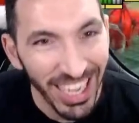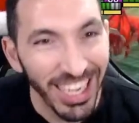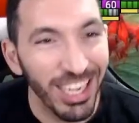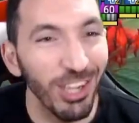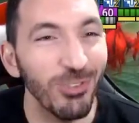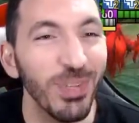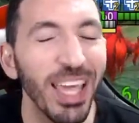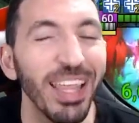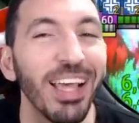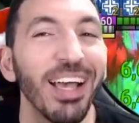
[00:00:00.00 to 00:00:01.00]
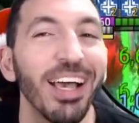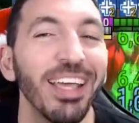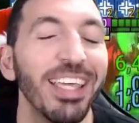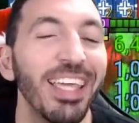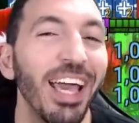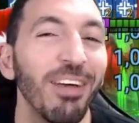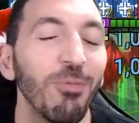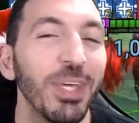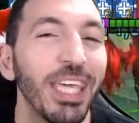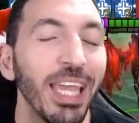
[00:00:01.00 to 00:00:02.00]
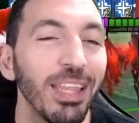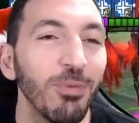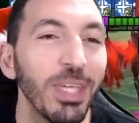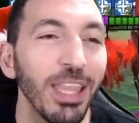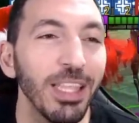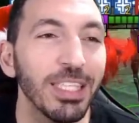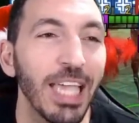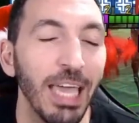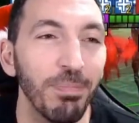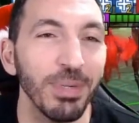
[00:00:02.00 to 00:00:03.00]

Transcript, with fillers: Because we get, yeah, we get we get the ten